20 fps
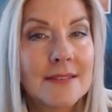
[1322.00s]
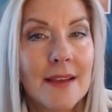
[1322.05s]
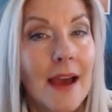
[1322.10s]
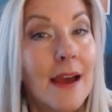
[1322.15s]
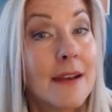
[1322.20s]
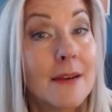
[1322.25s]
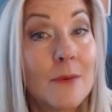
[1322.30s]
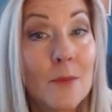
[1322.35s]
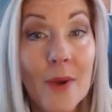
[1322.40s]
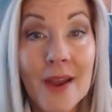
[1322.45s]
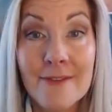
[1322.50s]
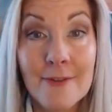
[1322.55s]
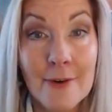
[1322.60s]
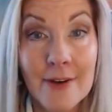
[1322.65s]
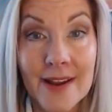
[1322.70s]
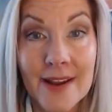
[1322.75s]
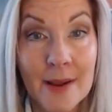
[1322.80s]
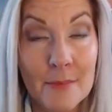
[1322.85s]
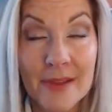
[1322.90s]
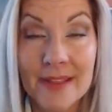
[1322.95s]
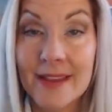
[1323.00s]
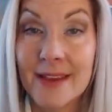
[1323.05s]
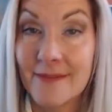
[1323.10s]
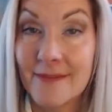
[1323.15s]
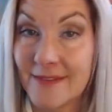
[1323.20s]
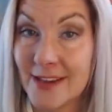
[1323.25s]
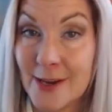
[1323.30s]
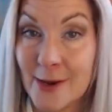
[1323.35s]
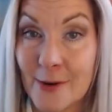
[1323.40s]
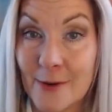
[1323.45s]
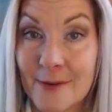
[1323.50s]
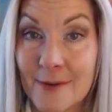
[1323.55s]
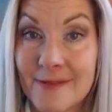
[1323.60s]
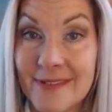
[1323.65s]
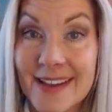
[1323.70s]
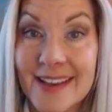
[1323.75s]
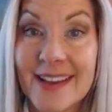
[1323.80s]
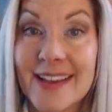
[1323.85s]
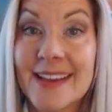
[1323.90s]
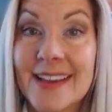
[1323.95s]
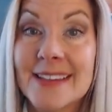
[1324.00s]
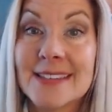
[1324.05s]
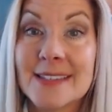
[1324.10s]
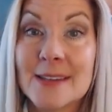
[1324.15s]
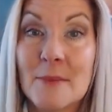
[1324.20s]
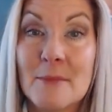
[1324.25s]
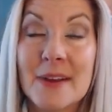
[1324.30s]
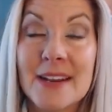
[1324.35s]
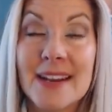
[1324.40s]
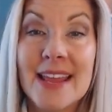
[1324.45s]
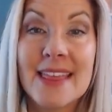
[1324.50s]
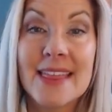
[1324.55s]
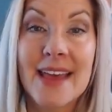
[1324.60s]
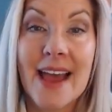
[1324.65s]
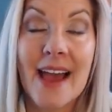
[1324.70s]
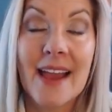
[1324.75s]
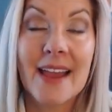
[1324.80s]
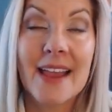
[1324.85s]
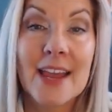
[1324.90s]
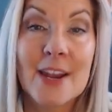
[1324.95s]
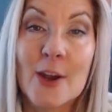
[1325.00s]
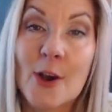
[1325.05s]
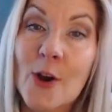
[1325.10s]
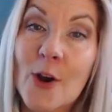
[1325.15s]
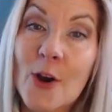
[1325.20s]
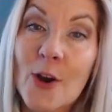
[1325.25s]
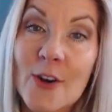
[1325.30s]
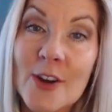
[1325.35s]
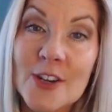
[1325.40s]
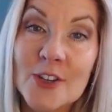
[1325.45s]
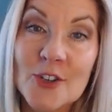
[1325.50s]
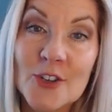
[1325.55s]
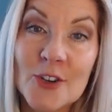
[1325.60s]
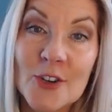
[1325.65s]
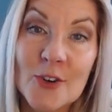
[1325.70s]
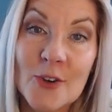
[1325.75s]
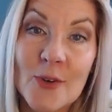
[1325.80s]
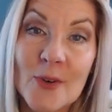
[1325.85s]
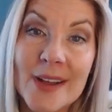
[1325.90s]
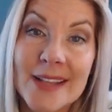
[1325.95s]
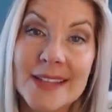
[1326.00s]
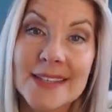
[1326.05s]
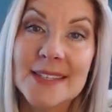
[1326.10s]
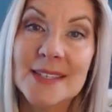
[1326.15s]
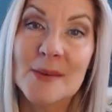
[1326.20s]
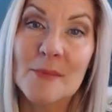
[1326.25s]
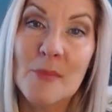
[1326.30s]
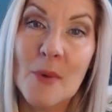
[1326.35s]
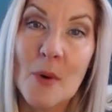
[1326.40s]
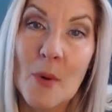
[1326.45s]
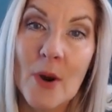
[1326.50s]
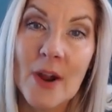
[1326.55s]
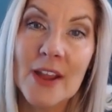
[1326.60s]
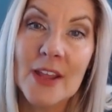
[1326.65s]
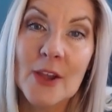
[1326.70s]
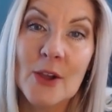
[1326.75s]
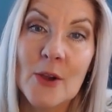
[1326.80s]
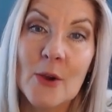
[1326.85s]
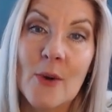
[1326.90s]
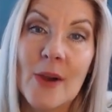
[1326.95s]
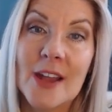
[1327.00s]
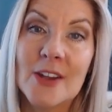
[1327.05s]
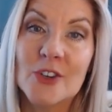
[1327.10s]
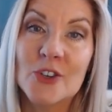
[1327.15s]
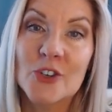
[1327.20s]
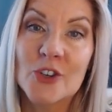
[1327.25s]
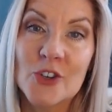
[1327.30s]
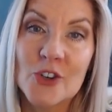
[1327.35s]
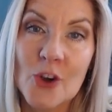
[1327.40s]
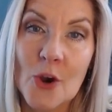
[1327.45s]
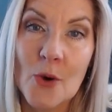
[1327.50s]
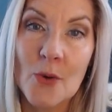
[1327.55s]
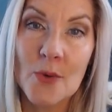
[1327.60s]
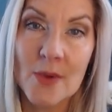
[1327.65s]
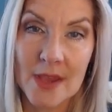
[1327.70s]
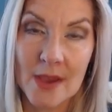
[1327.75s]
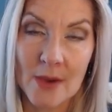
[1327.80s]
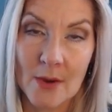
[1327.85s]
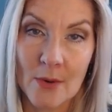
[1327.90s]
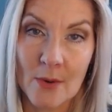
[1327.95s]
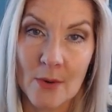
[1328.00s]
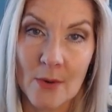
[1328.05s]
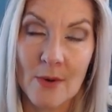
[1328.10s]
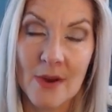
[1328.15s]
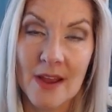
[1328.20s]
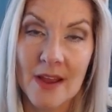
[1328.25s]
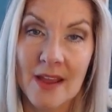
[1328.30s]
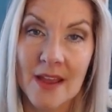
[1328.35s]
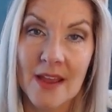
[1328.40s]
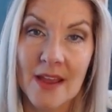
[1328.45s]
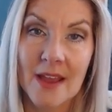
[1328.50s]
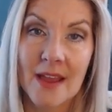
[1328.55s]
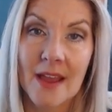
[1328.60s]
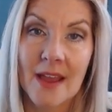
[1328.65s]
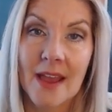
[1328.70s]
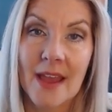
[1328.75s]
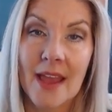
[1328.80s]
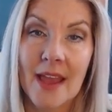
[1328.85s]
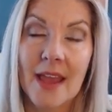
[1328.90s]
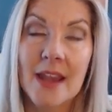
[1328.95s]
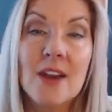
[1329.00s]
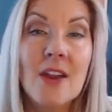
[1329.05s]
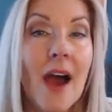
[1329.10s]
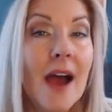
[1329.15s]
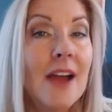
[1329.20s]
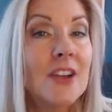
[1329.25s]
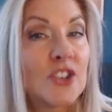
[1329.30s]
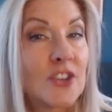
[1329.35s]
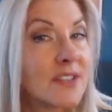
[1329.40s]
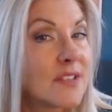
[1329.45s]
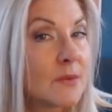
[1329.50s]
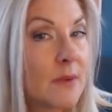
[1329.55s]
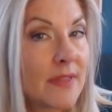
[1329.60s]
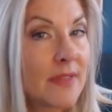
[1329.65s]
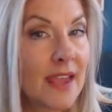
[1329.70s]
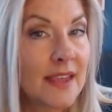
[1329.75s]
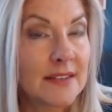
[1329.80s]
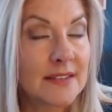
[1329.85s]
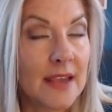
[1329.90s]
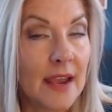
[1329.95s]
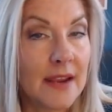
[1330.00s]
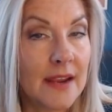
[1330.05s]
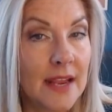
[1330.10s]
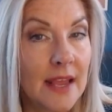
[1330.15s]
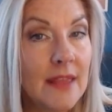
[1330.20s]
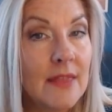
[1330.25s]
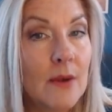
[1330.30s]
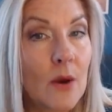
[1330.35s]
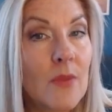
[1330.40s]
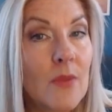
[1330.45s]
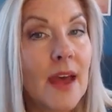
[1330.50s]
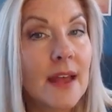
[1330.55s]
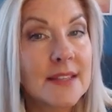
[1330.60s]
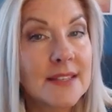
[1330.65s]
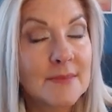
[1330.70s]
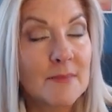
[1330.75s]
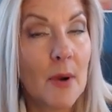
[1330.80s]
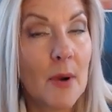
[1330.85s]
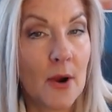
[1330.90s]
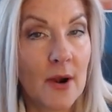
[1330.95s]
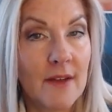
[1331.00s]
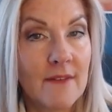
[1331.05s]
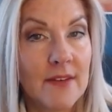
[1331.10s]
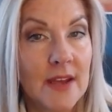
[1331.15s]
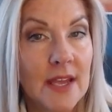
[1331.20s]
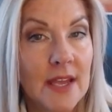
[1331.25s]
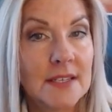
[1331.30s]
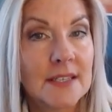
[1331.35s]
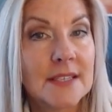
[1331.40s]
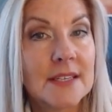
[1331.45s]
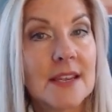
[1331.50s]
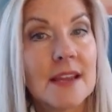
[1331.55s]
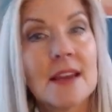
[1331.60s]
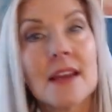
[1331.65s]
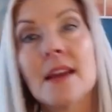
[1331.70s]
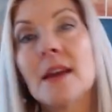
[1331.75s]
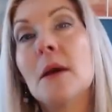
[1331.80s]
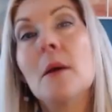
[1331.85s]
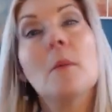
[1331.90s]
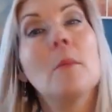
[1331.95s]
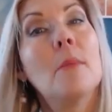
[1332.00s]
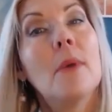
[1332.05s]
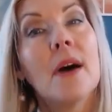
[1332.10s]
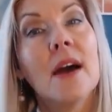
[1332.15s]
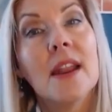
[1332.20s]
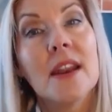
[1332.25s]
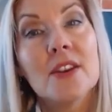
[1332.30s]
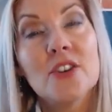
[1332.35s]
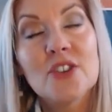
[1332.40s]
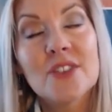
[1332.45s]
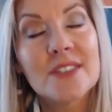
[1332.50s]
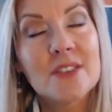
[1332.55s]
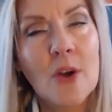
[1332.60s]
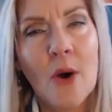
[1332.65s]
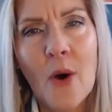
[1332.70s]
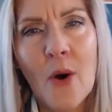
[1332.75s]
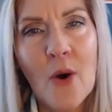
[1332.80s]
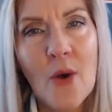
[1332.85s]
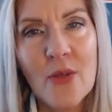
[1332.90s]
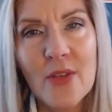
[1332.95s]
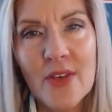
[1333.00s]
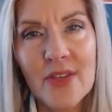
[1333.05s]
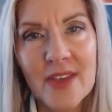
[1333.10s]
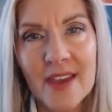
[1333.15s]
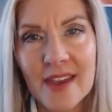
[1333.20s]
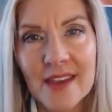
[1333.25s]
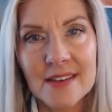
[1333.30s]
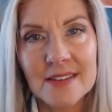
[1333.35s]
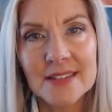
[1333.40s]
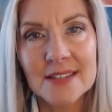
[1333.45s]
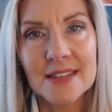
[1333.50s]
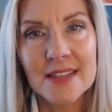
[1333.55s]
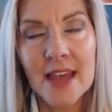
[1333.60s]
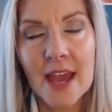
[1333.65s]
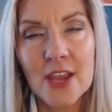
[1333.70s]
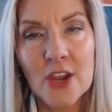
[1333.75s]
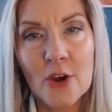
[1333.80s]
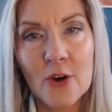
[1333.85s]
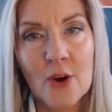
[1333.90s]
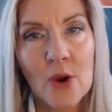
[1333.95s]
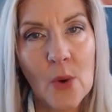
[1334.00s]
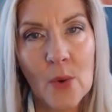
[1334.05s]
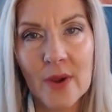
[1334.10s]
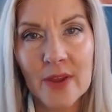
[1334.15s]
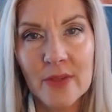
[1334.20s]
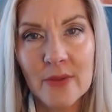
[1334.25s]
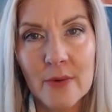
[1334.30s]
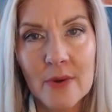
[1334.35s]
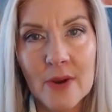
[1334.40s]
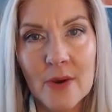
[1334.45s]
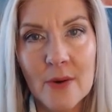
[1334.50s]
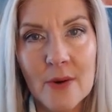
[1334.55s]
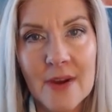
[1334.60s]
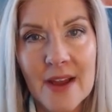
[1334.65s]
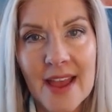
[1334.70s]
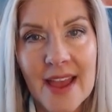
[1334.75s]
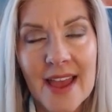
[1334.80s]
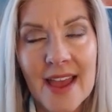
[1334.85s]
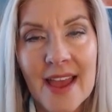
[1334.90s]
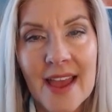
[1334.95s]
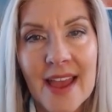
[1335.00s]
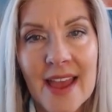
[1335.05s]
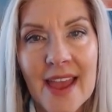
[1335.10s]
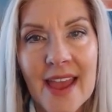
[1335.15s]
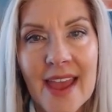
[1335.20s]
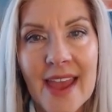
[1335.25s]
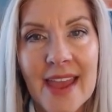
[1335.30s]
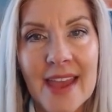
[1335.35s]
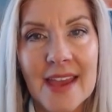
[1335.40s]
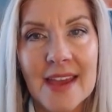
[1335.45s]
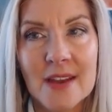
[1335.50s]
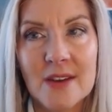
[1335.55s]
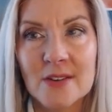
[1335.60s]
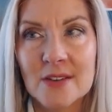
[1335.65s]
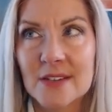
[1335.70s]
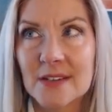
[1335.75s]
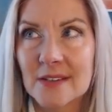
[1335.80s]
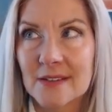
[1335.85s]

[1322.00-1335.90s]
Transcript: unwavering belief in you, somebody that can encourage you and support you and show you, not just with anxiety, though that's part of it, but just all the things that you're going through, and